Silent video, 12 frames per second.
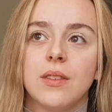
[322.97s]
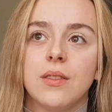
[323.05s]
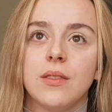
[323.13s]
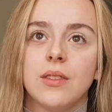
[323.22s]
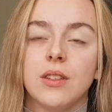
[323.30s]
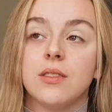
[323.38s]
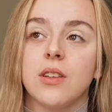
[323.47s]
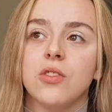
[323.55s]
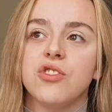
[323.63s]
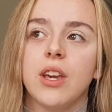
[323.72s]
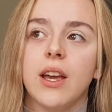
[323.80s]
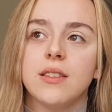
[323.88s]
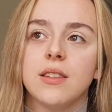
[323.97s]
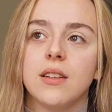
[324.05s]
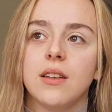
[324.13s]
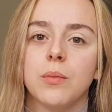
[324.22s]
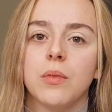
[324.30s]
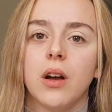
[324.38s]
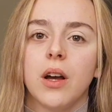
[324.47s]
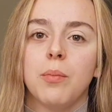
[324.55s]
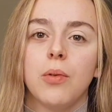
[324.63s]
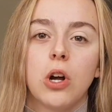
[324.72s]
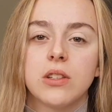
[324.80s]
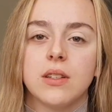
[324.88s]
dissociated. I
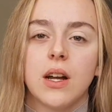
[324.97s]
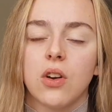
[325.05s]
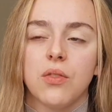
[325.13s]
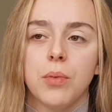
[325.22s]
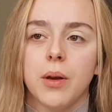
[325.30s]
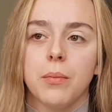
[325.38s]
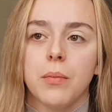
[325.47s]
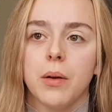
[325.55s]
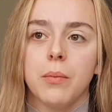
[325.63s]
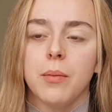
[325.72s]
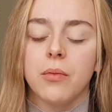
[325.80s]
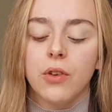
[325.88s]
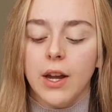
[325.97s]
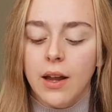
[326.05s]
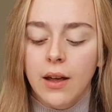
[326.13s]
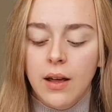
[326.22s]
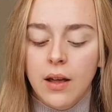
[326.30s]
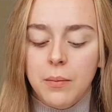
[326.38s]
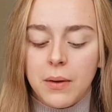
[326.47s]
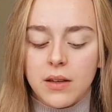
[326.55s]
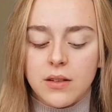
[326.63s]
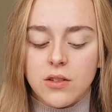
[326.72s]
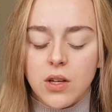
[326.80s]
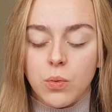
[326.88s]
blocked it out of my memory
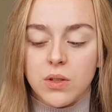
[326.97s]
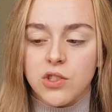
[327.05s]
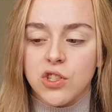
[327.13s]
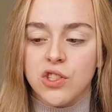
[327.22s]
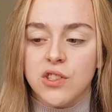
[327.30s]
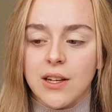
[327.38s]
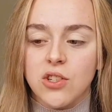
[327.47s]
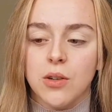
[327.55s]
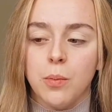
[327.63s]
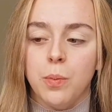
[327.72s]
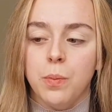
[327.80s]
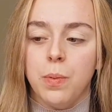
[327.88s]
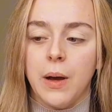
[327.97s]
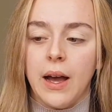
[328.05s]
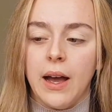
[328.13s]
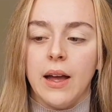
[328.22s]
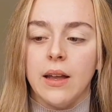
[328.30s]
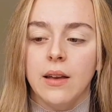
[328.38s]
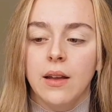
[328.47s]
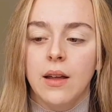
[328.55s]
because it was just such a bad